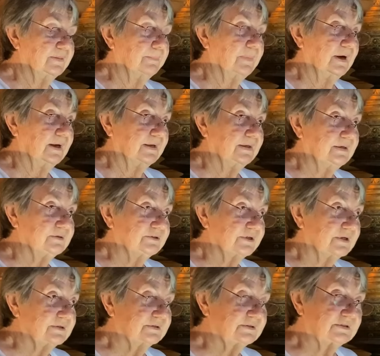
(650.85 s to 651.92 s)
body
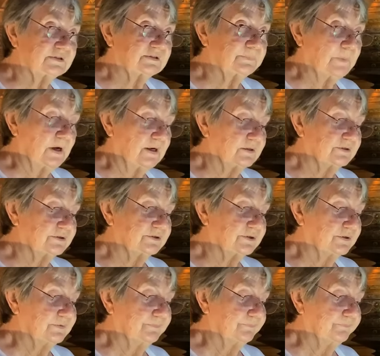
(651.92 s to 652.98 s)
adjusts its
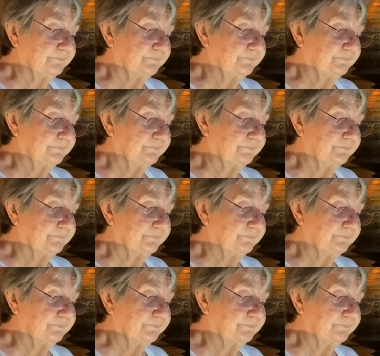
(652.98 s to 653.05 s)
posture